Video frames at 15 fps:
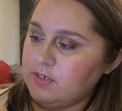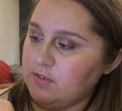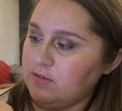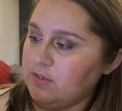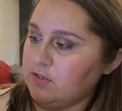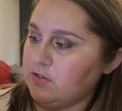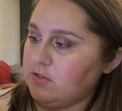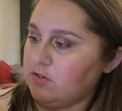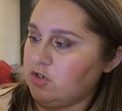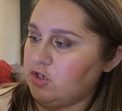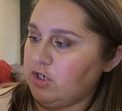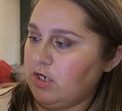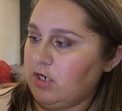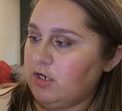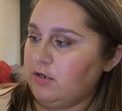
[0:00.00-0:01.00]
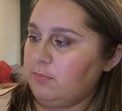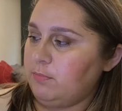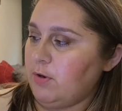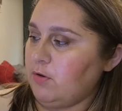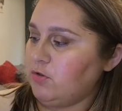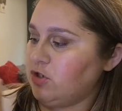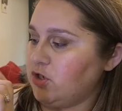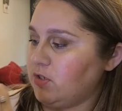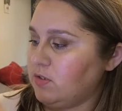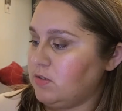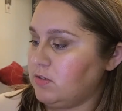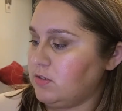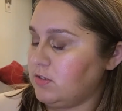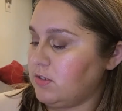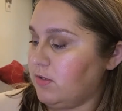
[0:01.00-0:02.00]
this shade
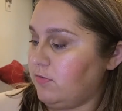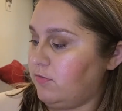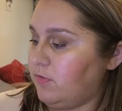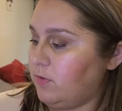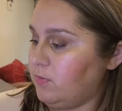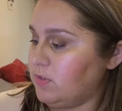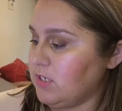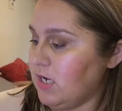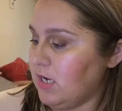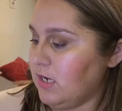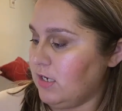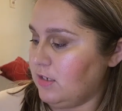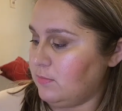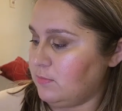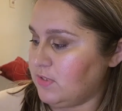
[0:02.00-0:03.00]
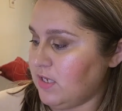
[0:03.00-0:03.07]
Potions a few times.